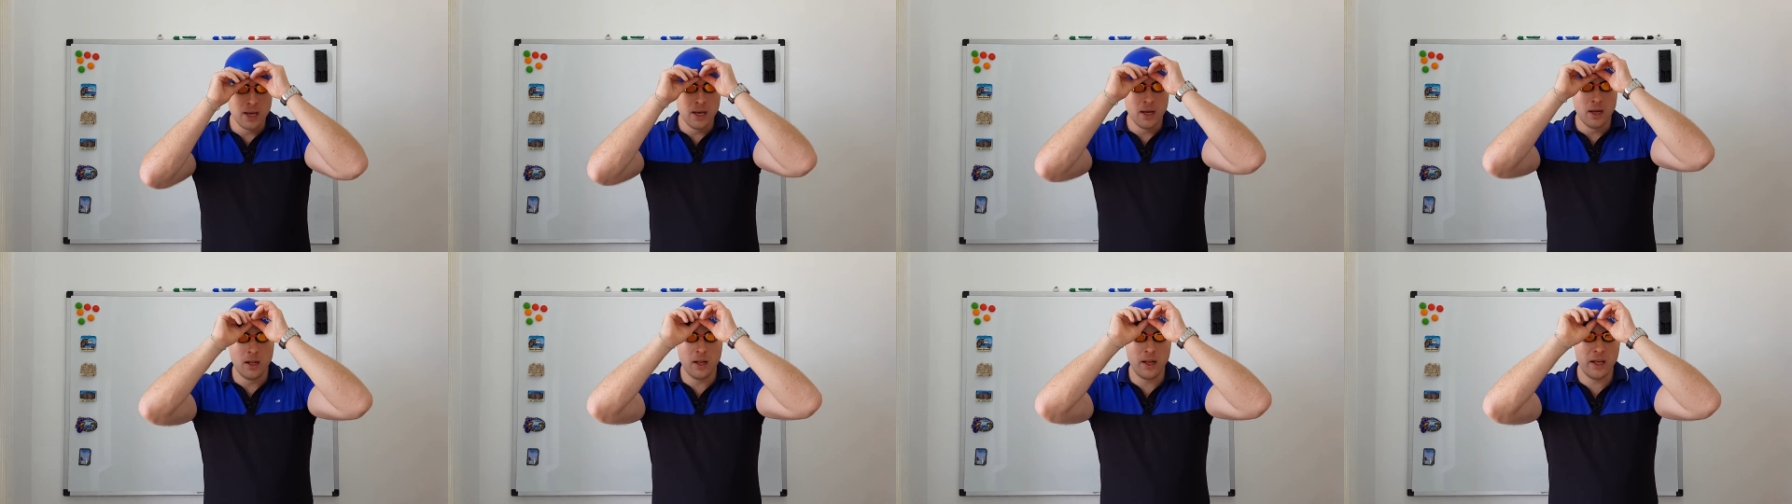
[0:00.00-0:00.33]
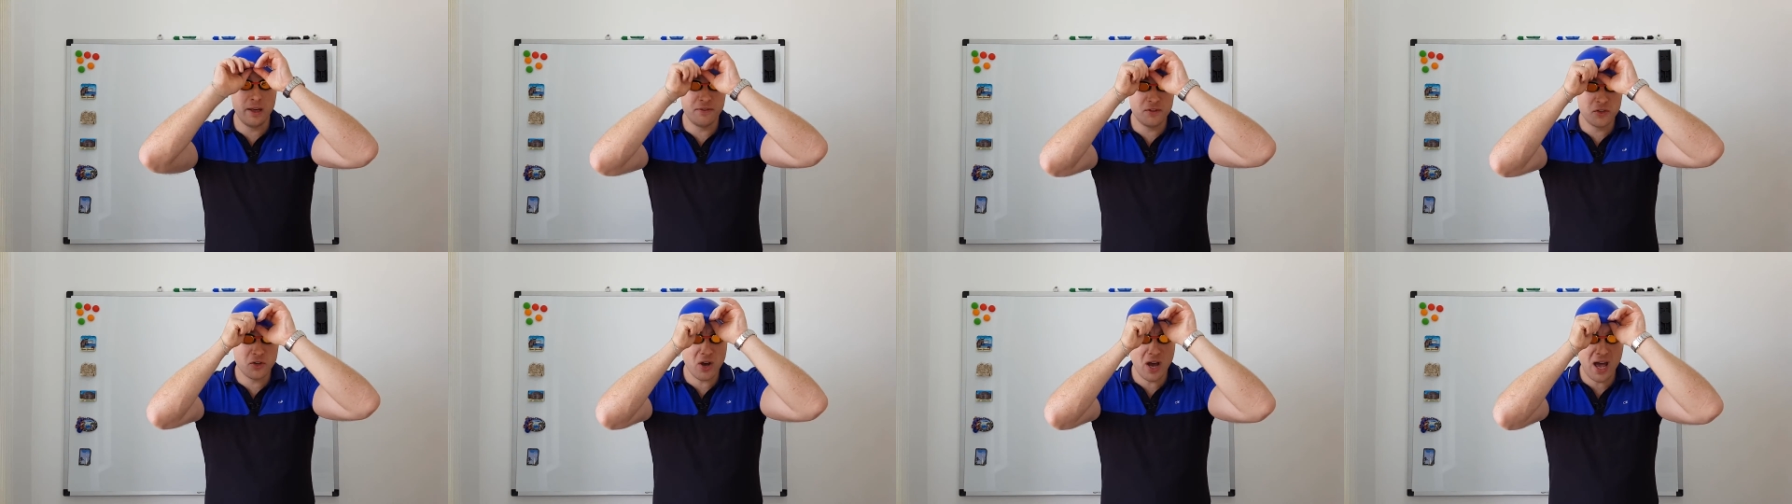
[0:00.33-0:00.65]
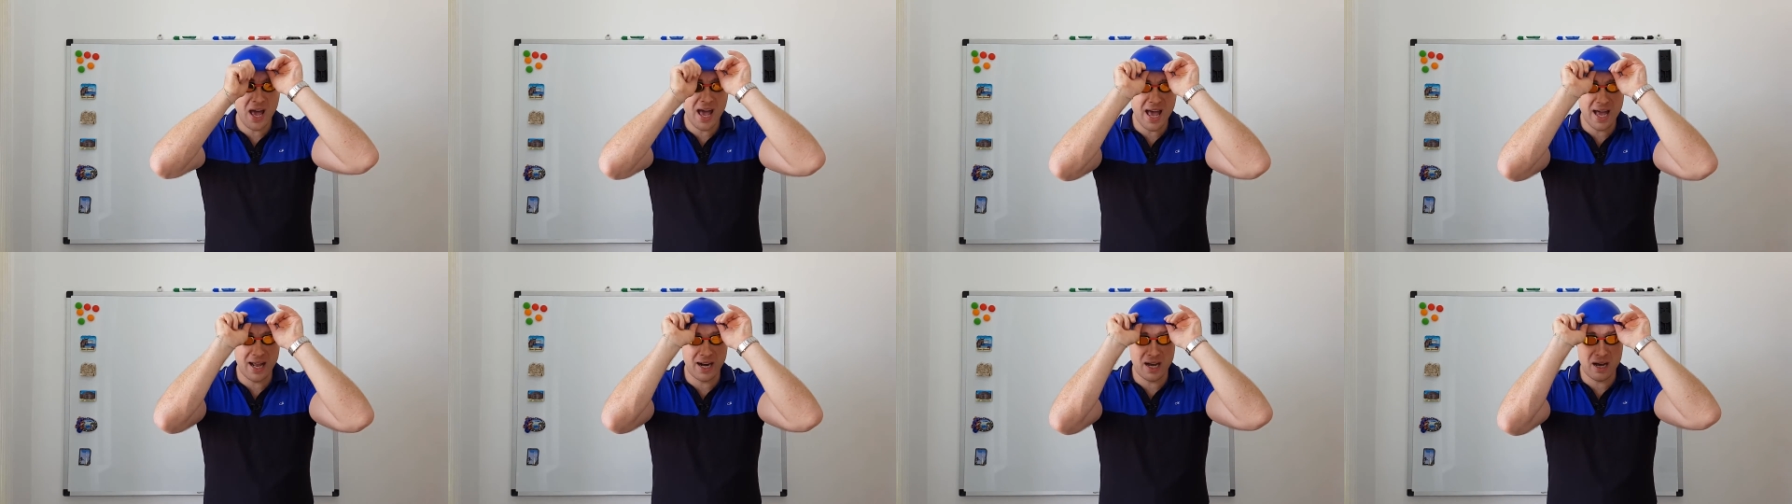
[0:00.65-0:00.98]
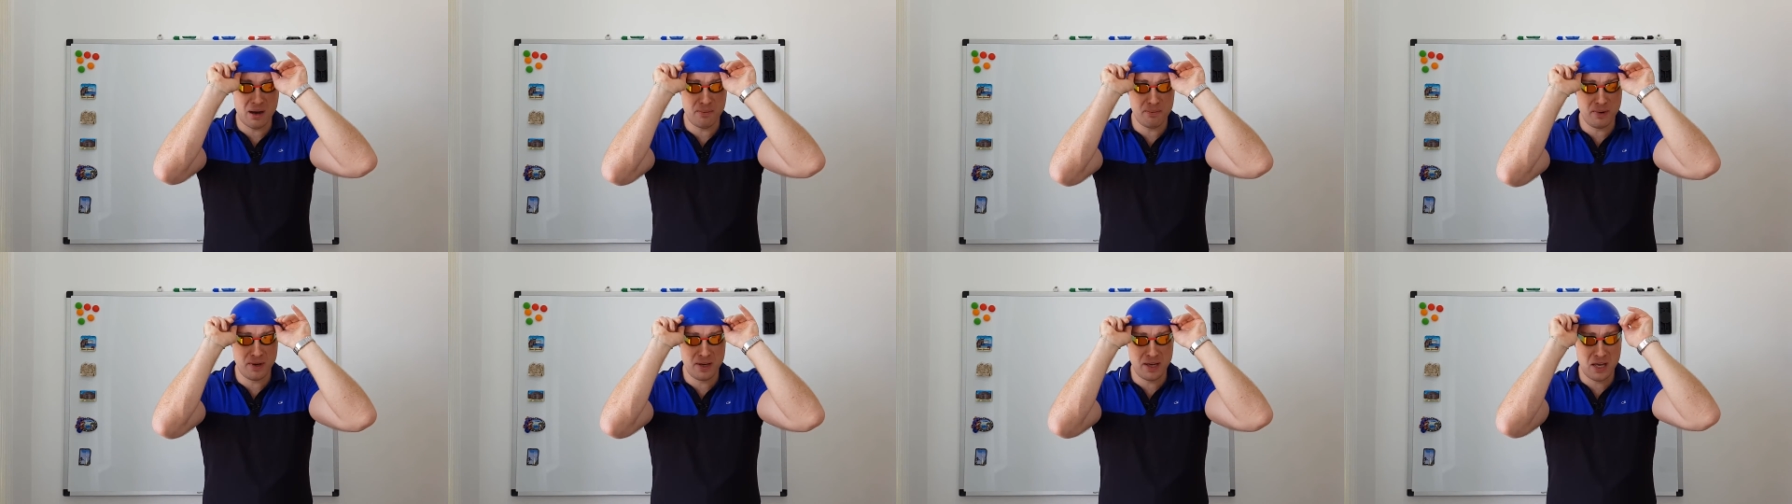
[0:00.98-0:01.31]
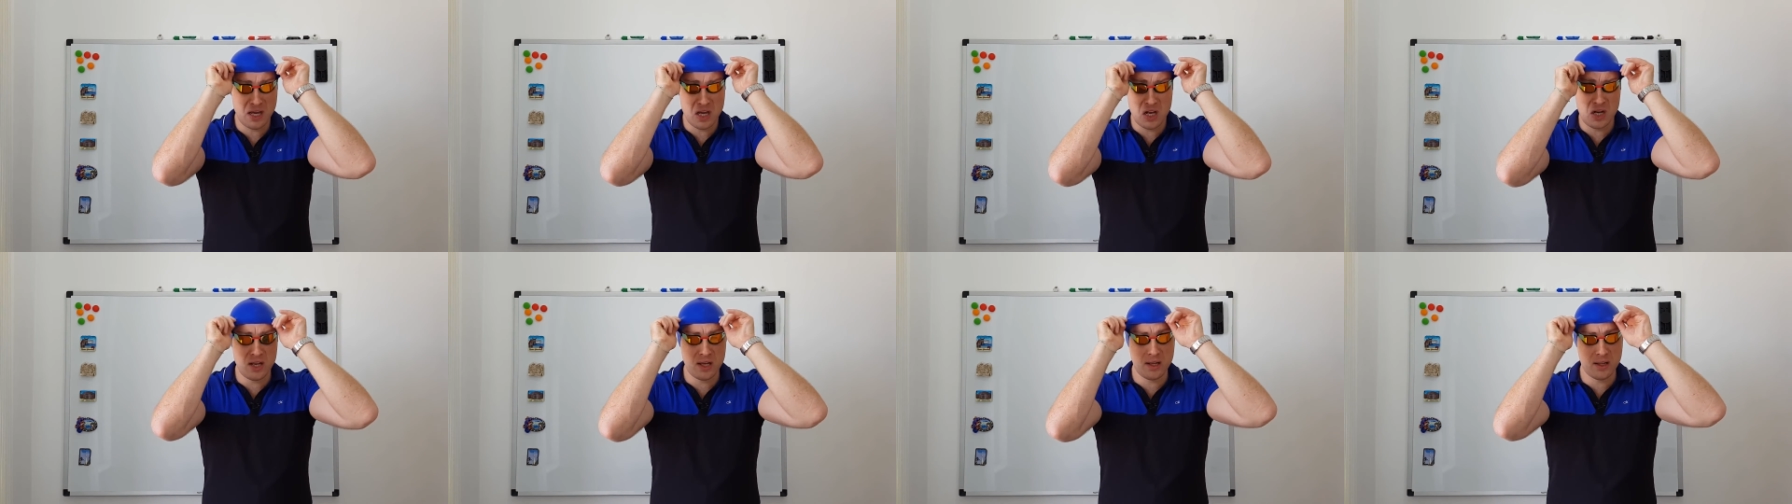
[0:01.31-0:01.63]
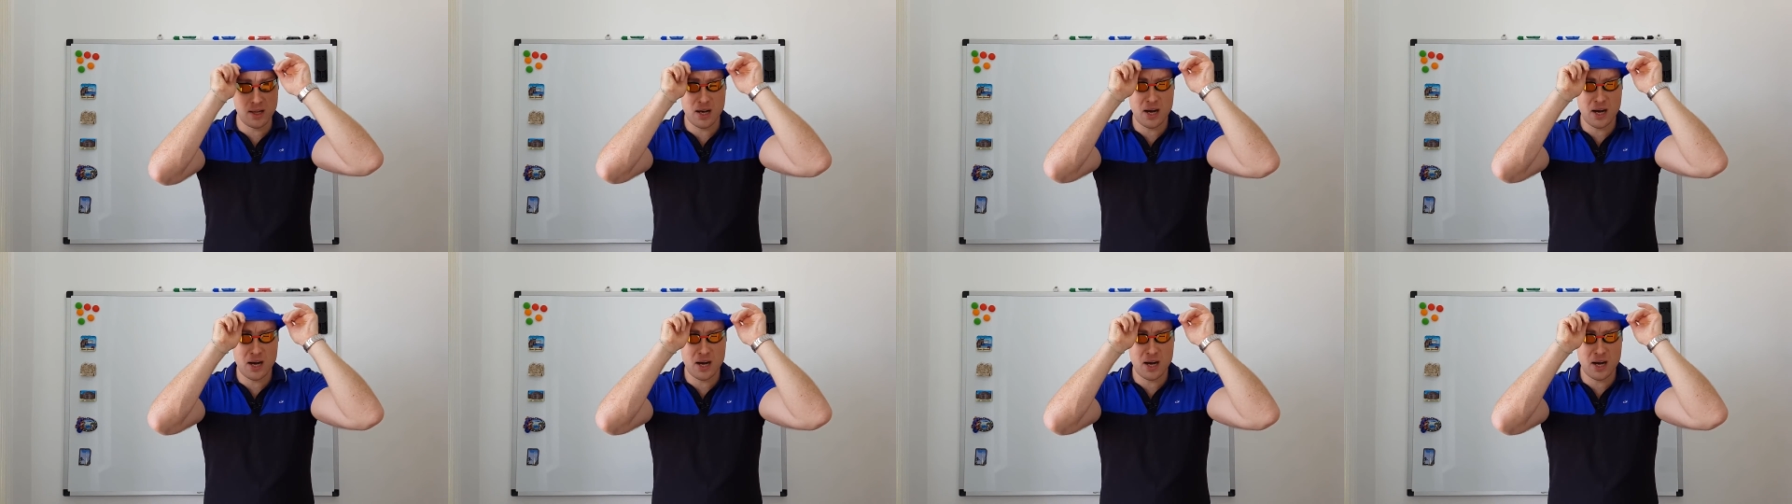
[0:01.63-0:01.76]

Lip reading: lift your hat up a little